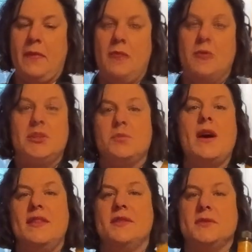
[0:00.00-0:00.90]
which is why
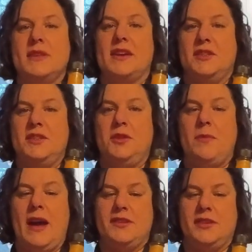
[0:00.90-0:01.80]
this was actually 2
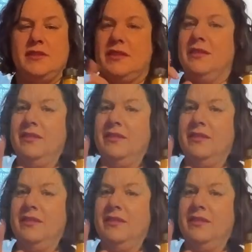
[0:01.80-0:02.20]
batches.